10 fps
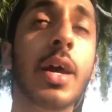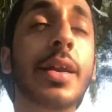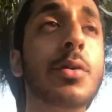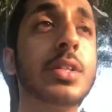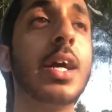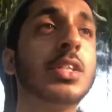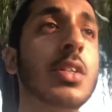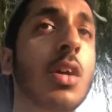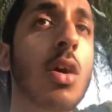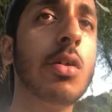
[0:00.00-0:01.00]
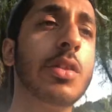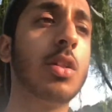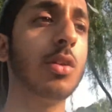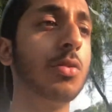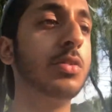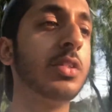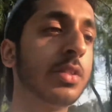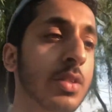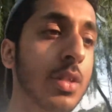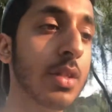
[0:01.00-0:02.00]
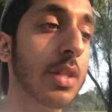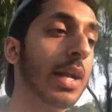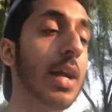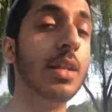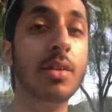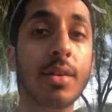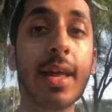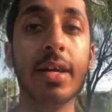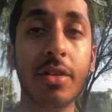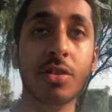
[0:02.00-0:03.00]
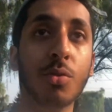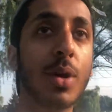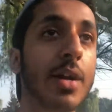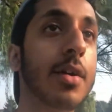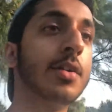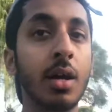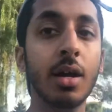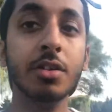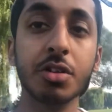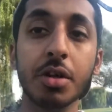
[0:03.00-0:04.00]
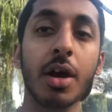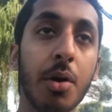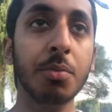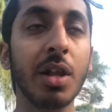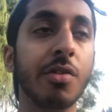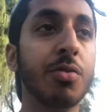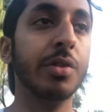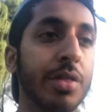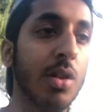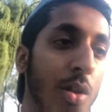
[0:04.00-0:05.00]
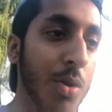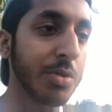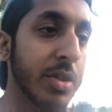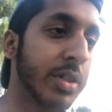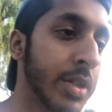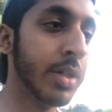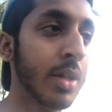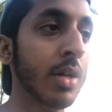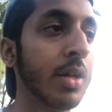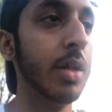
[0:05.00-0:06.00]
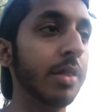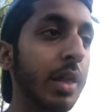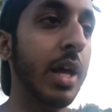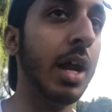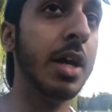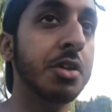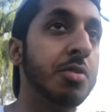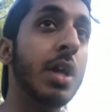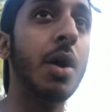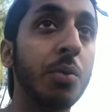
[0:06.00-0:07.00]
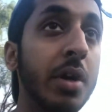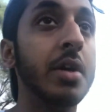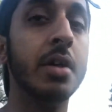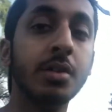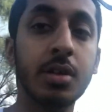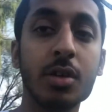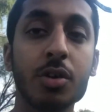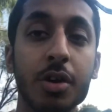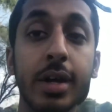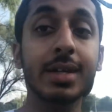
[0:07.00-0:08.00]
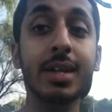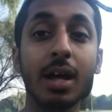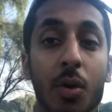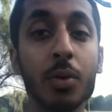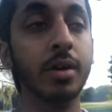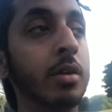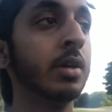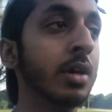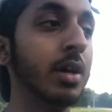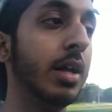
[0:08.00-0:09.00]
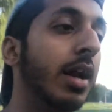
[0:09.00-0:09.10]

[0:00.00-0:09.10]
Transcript: and it was actually all the clothes that I liked to wear. So now I'm left with clothes that I do not wear, or I did not wear, and